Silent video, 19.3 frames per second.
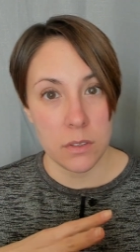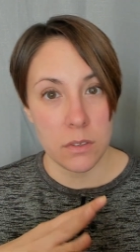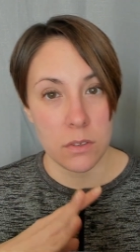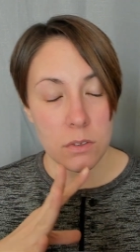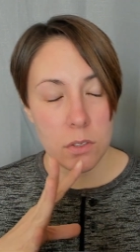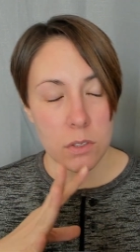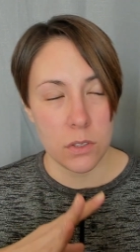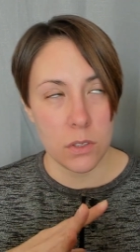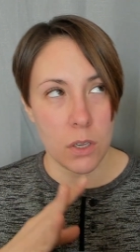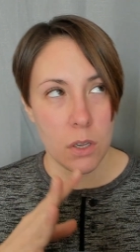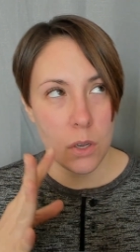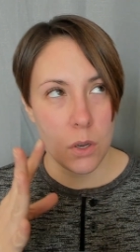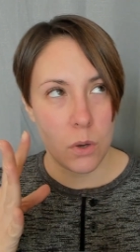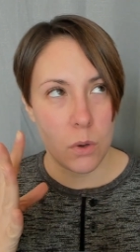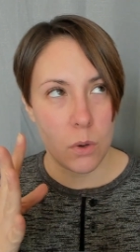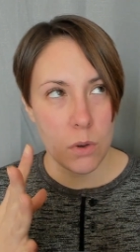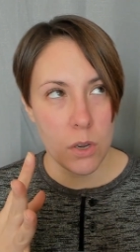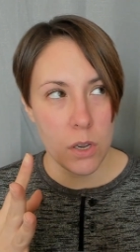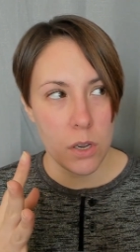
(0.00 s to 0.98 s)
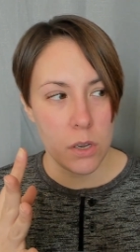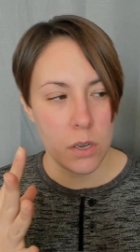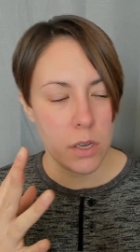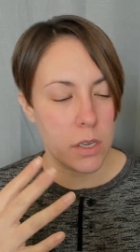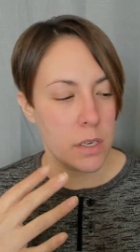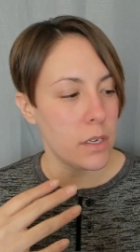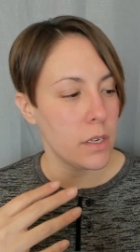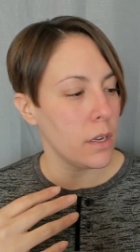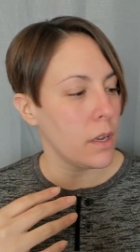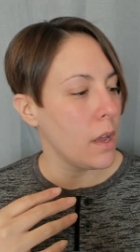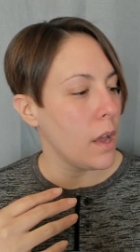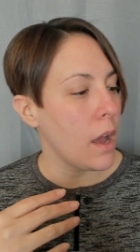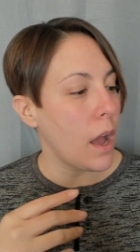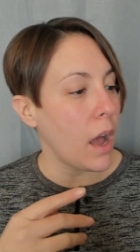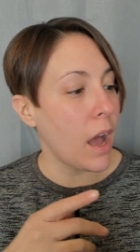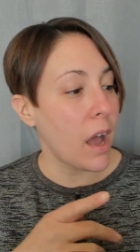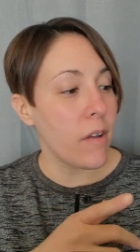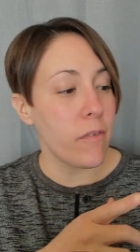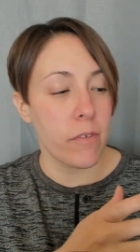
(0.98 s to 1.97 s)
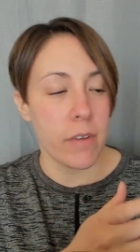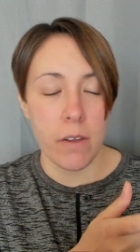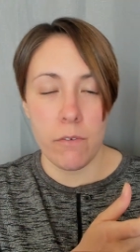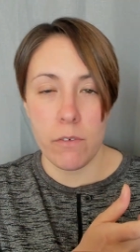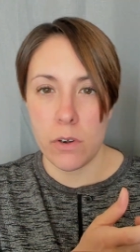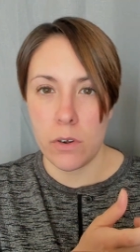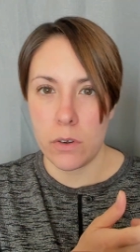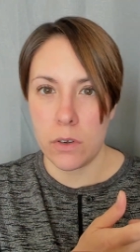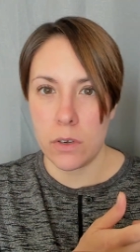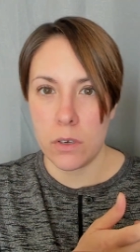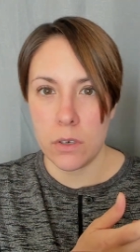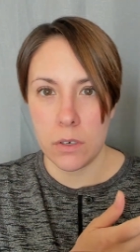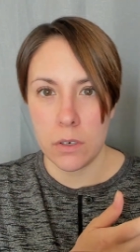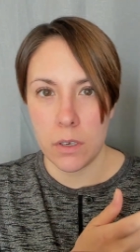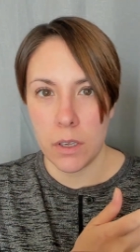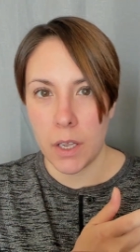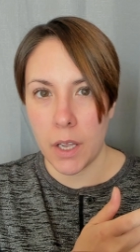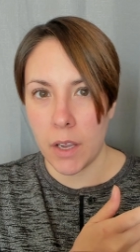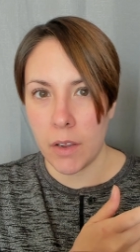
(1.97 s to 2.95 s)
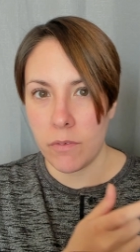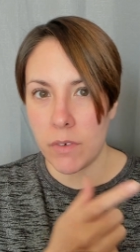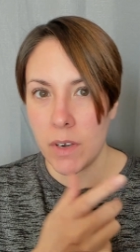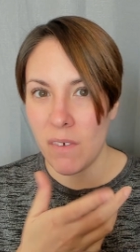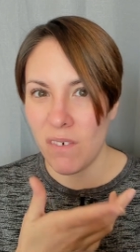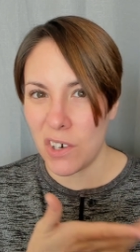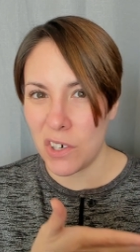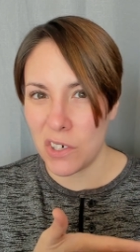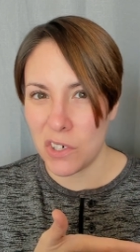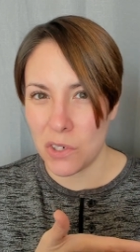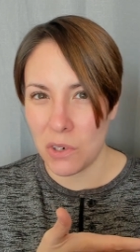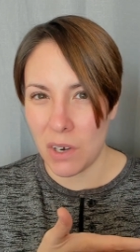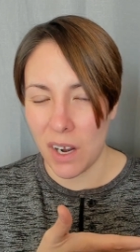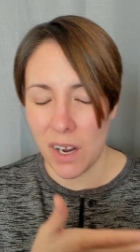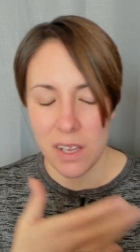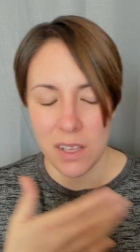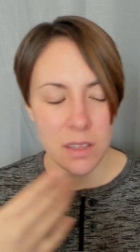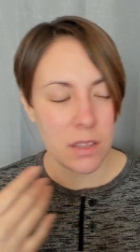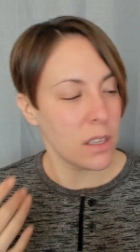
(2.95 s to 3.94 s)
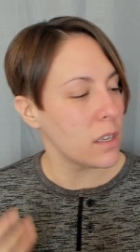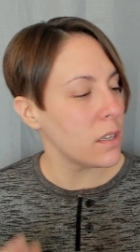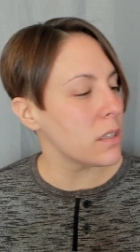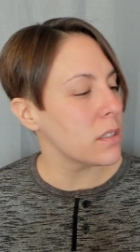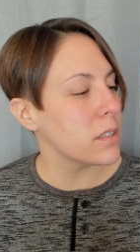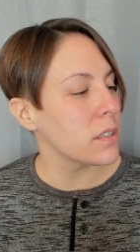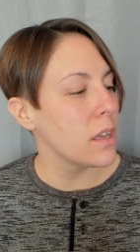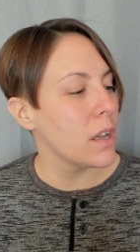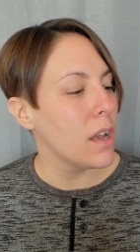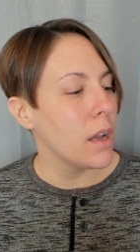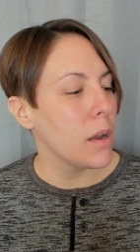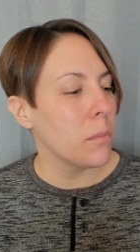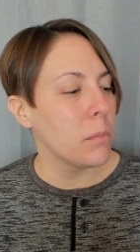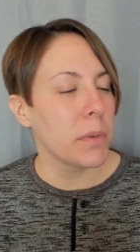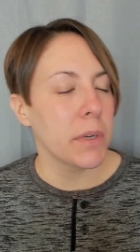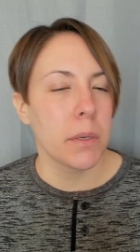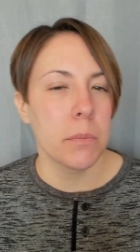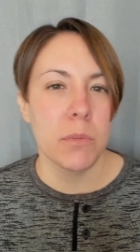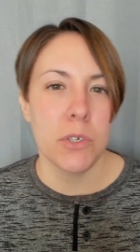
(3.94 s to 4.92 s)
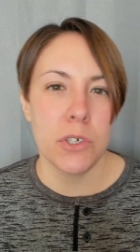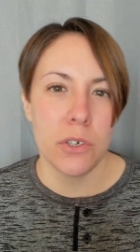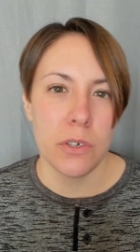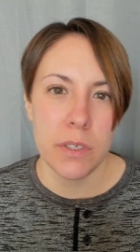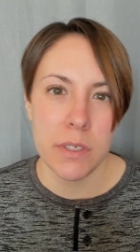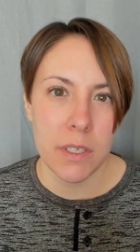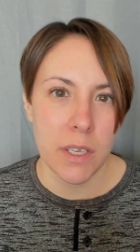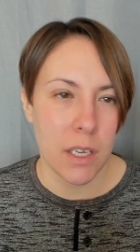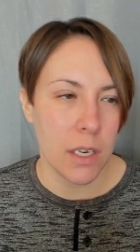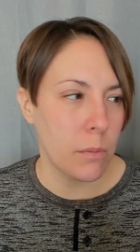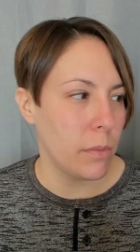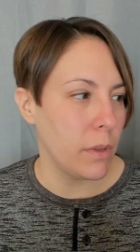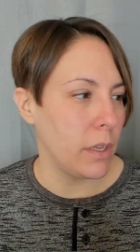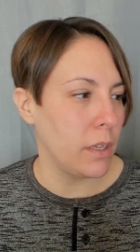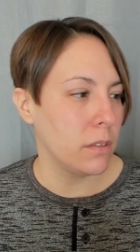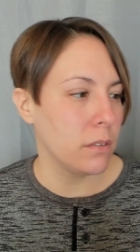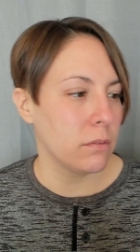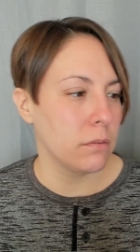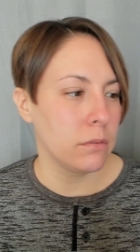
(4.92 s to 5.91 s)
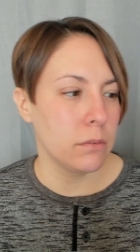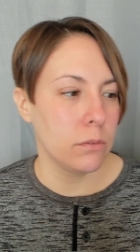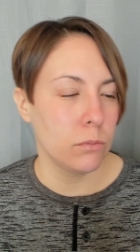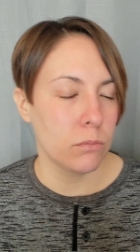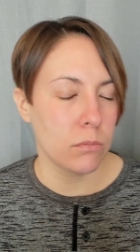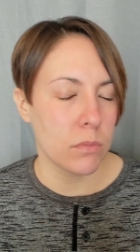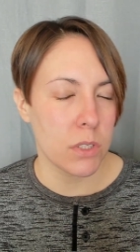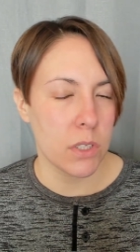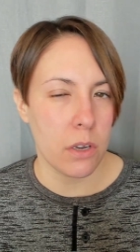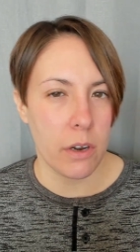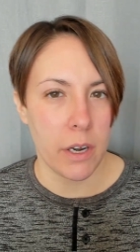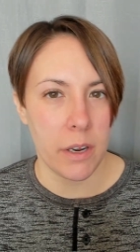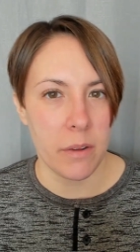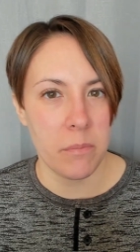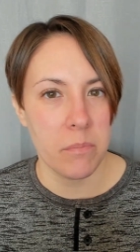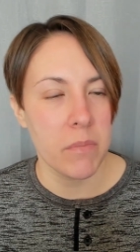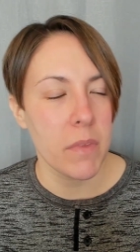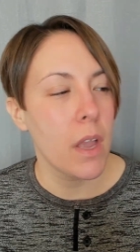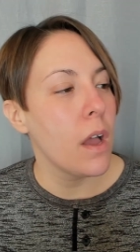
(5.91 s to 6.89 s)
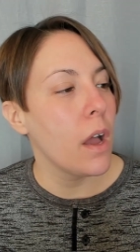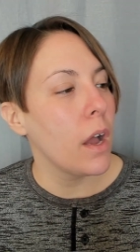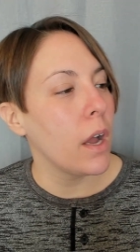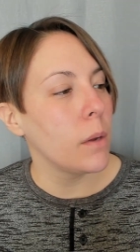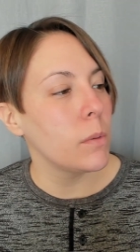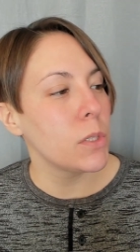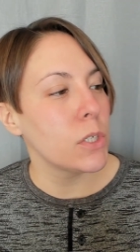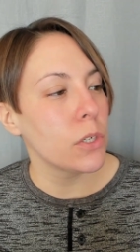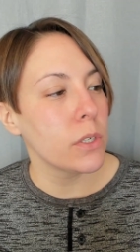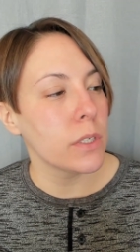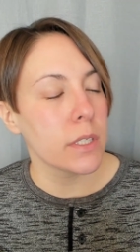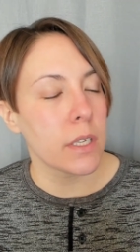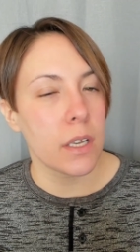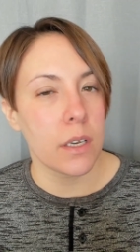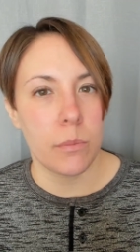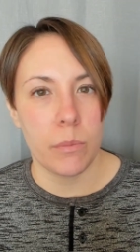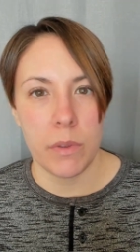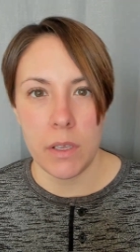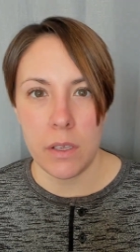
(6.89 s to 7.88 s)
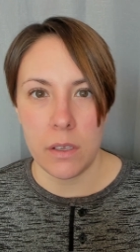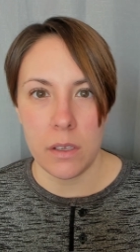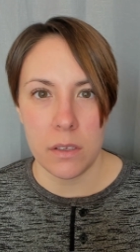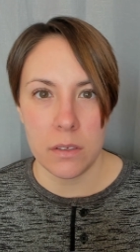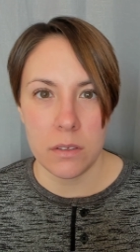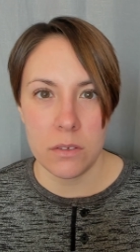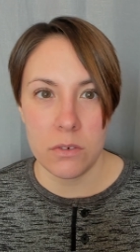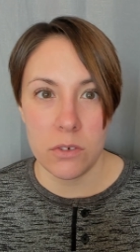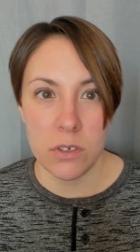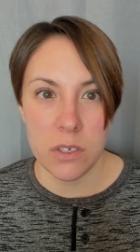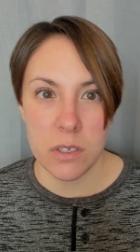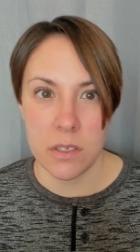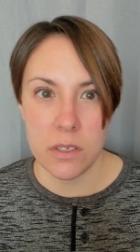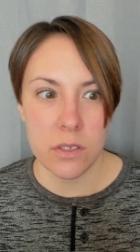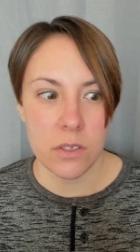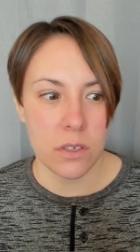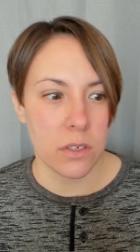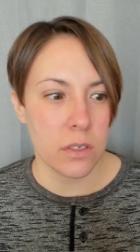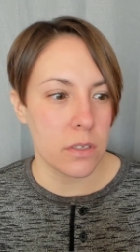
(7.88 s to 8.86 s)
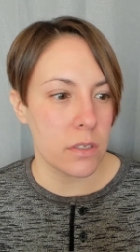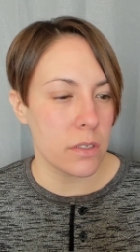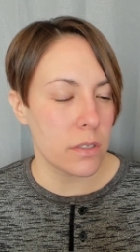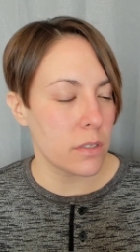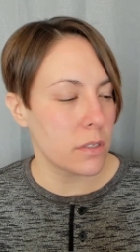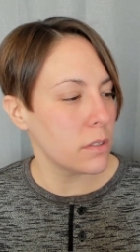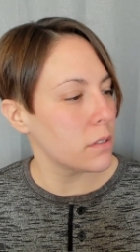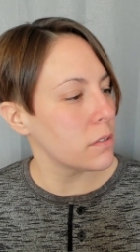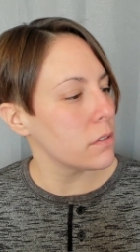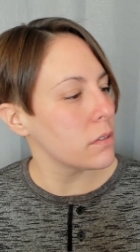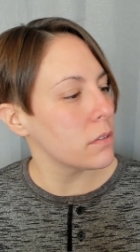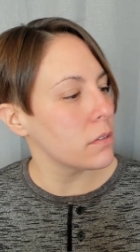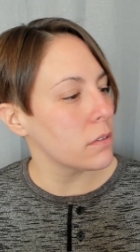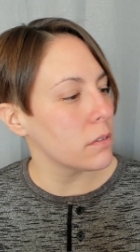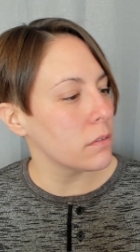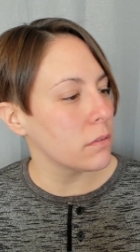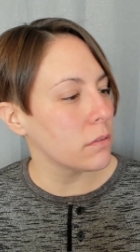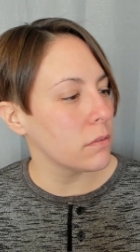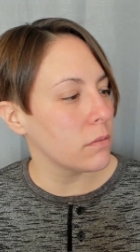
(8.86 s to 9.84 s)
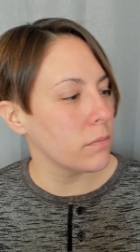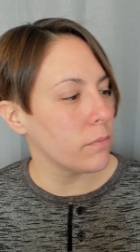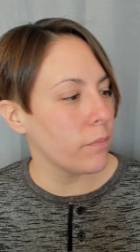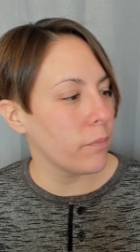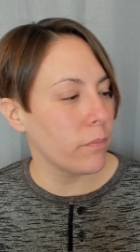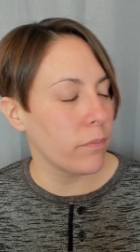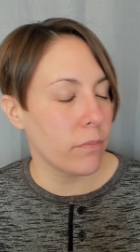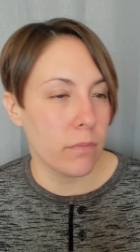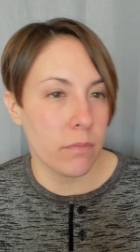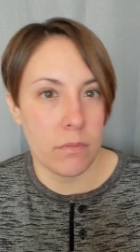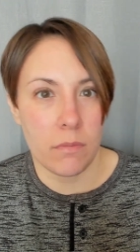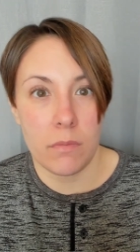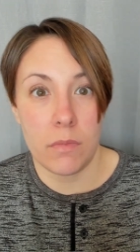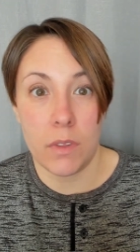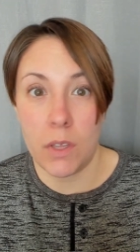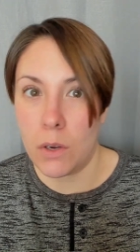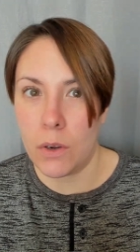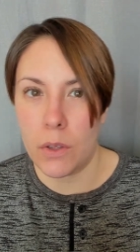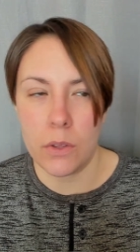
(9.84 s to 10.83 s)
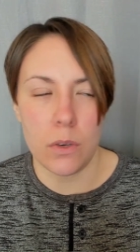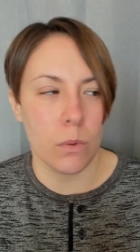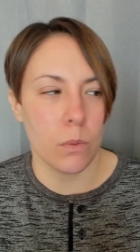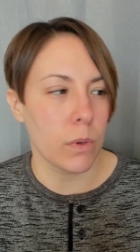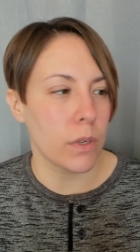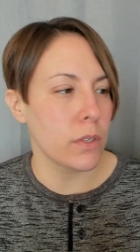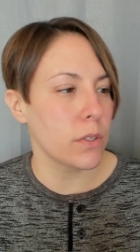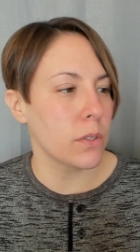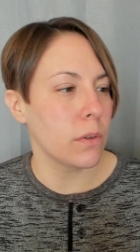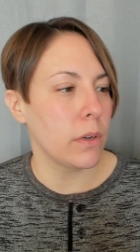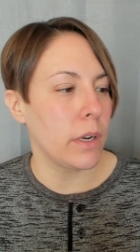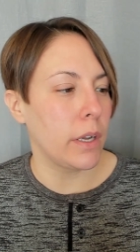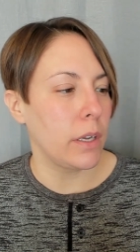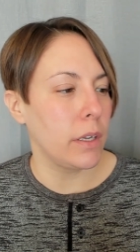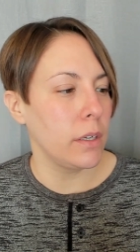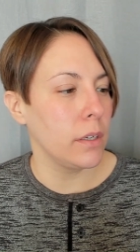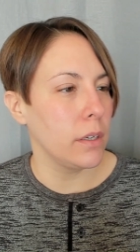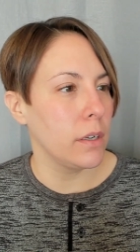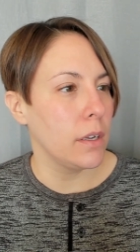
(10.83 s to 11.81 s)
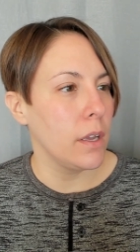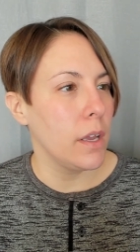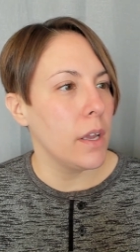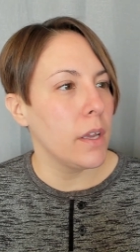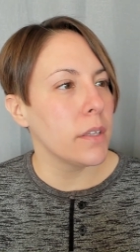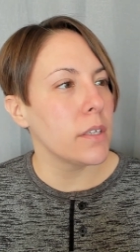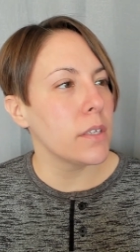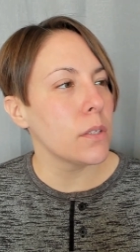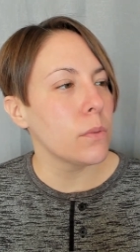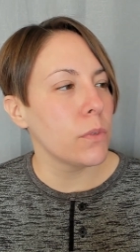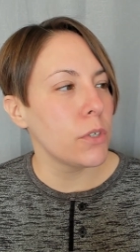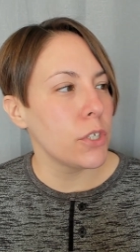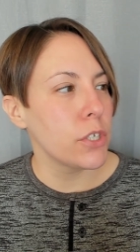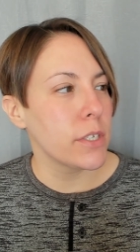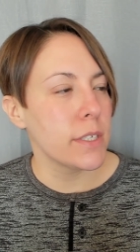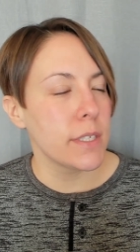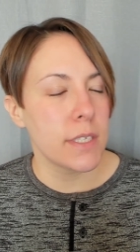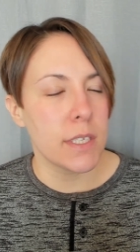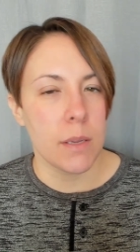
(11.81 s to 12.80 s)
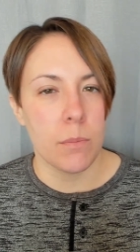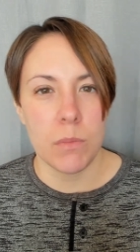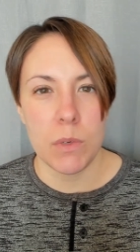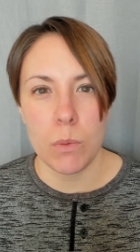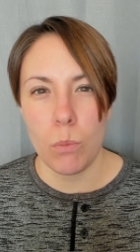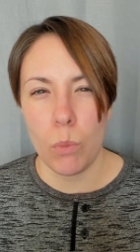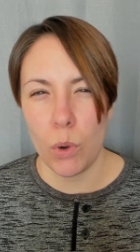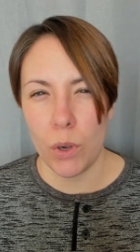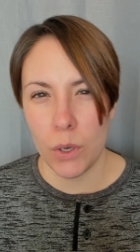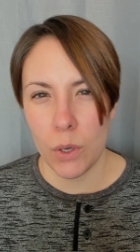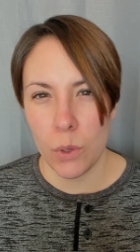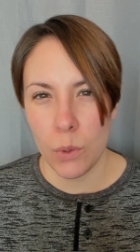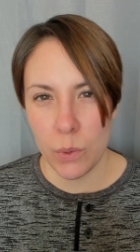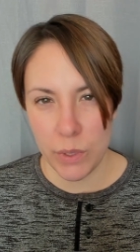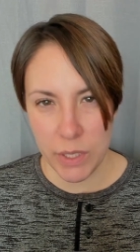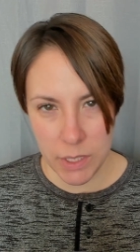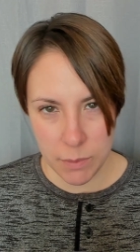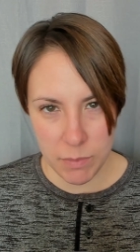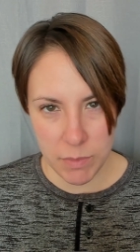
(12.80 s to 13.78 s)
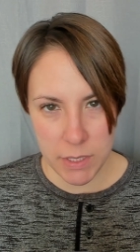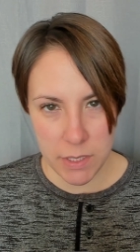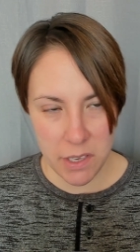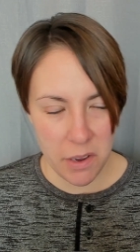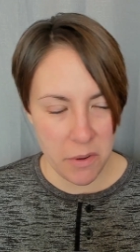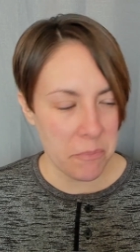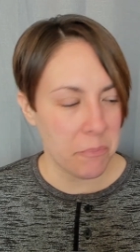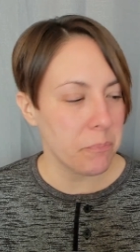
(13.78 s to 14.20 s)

So good. I've never, I've never tried these, but I'm sure it's gotta be, oops, sorry. I'm sure it's got to be just as good as their other ones, right? This one just seemed more Christmassy.